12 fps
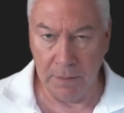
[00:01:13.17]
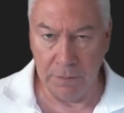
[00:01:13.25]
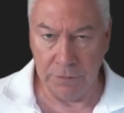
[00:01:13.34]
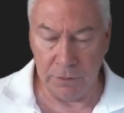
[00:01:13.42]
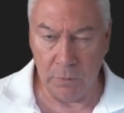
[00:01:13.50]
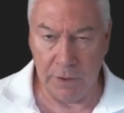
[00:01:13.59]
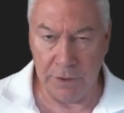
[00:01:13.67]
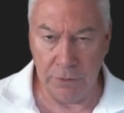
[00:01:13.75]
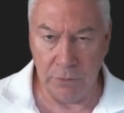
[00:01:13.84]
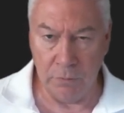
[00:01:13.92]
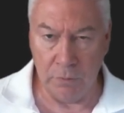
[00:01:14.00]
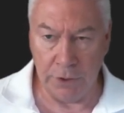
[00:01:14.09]
So when
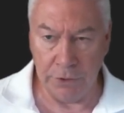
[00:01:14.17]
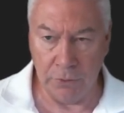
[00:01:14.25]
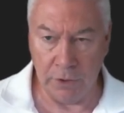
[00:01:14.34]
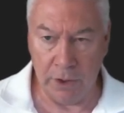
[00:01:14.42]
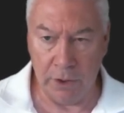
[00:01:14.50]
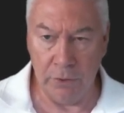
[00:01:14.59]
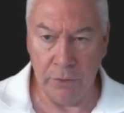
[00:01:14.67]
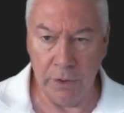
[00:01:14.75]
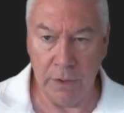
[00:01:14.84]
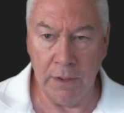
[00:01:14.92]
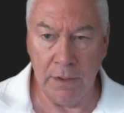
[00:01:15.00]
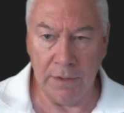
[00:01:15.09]
you write your code,
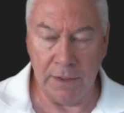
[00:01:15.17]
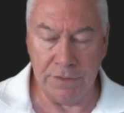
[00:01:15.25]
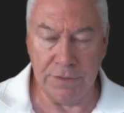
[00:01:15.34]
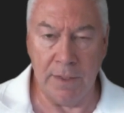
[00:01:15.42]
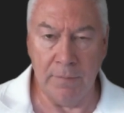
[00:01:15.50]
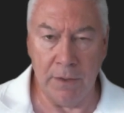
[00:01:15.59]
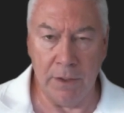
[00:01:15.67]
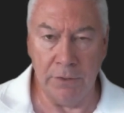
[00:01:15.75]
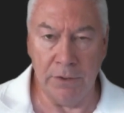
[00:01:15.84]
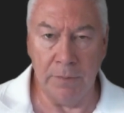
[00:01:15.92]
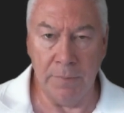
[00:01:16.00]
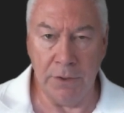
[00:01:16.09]
that same code
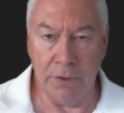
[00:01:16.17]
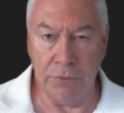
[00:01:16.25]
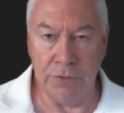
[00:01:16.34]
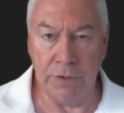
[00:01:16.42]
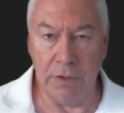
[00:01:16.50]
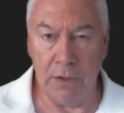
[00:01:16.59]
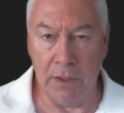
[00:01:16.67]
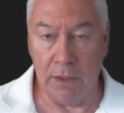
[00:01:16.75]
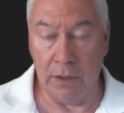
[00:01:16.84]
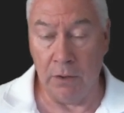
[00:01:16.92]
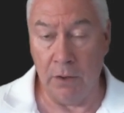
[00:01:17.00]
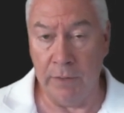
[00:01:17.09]
can be used in a
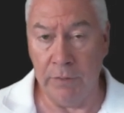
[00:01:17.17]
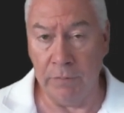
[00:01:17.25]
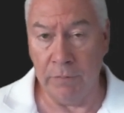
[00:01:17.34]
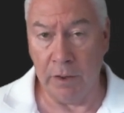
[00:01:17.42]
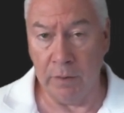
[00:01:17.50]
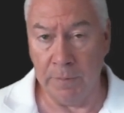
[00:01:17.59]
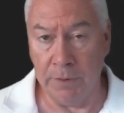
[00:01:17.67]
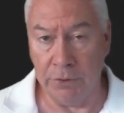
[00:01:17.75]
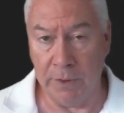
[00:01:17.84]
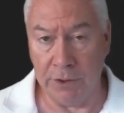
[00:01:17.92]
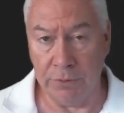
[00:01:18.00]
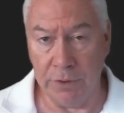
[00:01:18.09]
live environment to
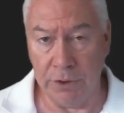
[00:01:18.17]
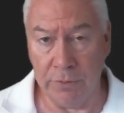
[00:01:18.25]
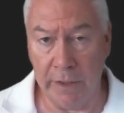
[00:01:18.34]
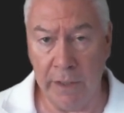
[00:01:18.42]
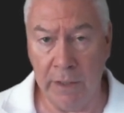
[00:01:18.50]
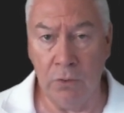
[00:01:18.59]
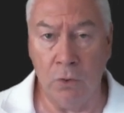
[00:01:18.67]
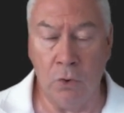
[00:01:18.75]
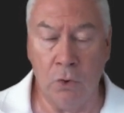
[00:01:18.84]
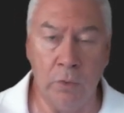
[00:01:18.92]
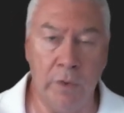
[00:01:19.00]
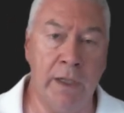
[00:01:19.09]
actually trade
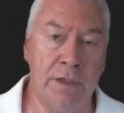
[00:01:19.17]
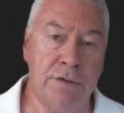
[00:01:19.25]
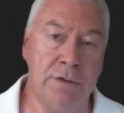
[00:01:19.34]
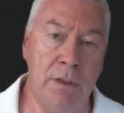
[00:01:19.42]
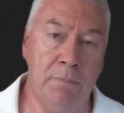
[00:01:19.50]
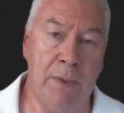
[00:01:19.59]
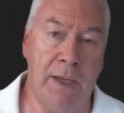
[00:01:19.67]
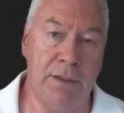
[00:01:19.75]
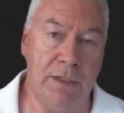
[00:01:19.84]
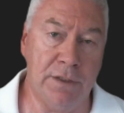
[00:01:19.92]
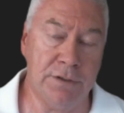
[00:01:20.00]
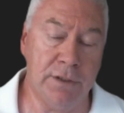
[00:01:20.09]
or against the
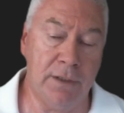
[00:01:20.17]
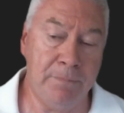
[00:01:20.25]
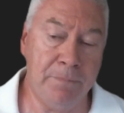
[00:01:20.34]
backtester.